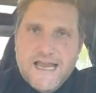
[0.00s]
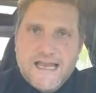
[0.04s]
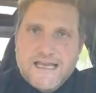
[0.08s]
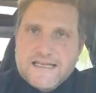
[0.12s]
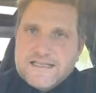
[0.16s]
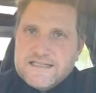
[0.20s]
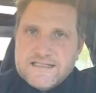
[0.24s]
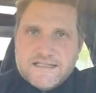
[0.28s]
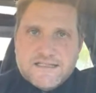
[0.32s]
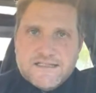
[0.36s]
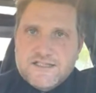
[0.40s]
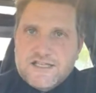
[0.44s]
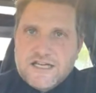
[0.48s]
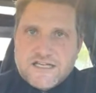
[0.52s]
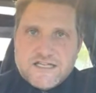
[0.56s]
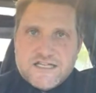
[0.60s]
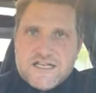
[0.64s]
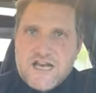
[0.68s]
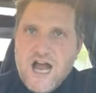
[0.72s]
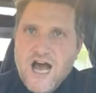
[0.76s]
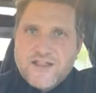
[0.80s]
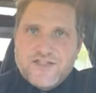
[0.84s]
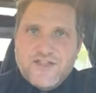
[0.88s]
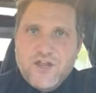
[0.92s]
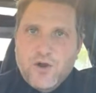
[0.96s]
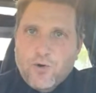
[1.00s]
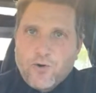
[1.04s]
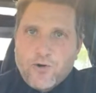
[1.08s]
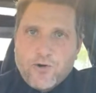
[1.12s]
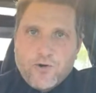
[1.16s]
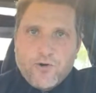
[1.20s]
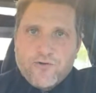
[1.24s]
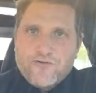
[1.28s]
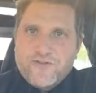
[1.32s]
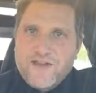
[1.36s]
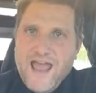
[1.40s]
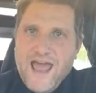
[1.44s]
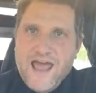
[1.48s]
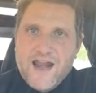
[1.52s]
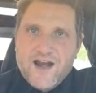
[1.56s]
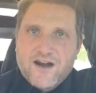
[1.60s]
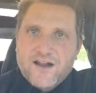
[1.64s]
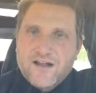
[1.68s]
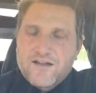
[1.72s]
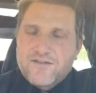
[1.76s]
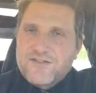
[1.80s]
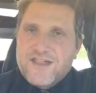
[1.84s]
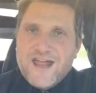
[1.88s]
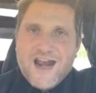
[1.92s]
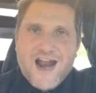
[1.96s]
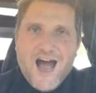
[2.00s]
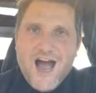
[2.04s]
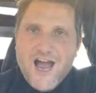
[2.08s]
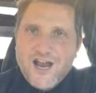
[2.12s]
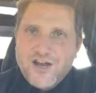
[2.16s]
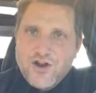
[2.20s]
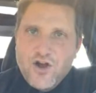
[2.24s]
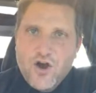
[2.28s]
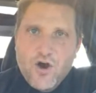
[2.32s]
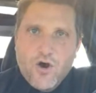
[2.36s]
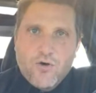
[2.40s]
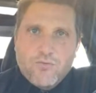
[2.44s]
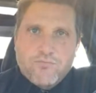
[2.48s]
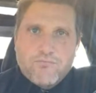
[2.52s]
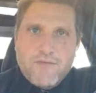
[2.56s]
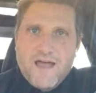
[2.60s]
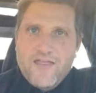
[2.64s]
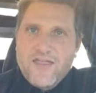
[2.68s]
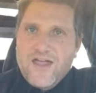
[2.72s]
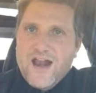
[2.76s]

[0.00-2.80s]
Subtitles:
he's just not the order of Canada that I know